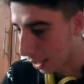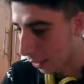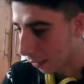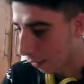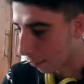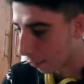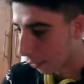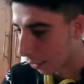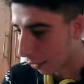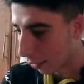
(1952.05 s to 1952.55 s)
He
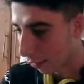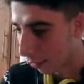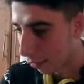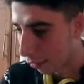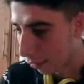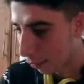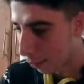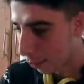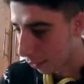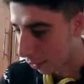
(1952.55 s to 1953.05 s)
could have fucking
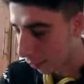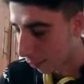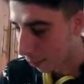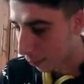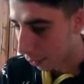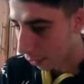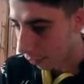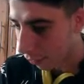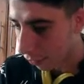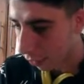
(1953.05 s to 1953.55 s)

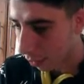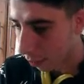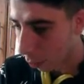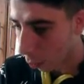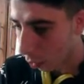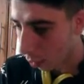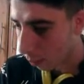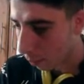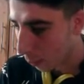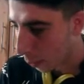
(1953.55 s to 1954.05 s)
put a fucking
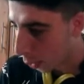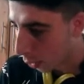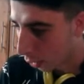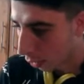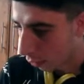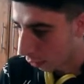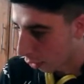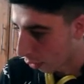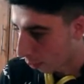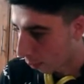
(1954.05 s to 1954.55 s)
wooden
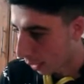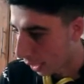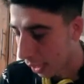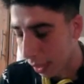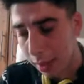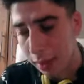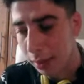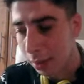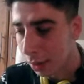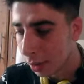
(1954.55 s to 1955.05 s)
board through his
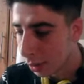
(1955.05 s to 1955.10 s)
back.